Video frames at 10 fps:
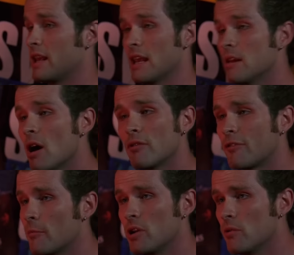He emailed
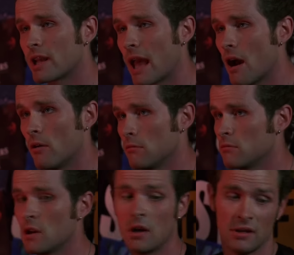from a new account.
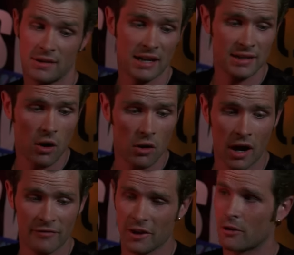Said he's going
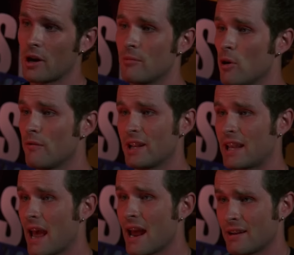off the grid and moving to
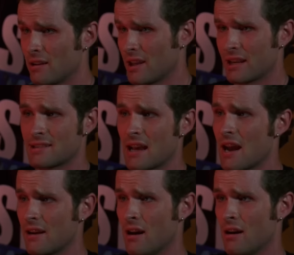Canada like a
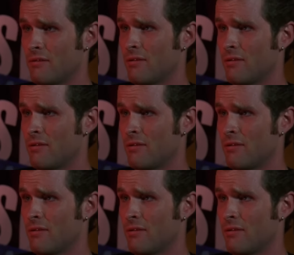sign-off.